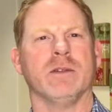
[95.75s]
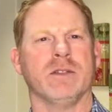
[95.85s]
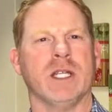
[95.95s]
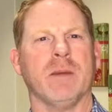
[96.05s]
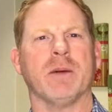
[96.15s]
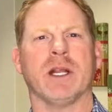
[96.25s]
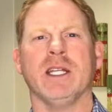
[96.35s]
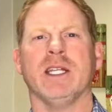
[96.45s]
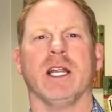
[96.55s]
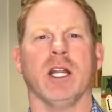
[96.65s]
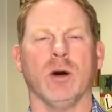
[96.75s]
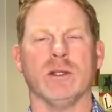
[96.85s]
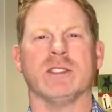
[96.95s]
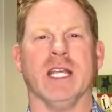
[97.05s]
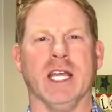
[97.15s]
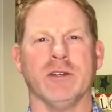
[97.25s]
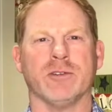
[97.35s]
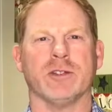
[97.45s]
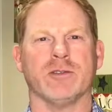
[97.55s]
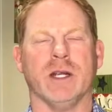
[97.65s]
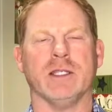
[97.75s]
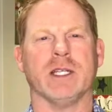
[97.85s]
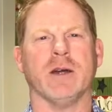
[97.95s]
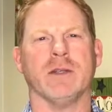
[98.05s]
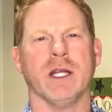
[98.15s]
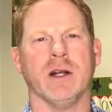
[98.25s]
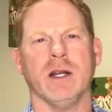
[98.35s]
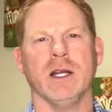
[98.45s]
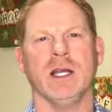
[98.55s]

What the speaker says: typically the lowest interest rates out there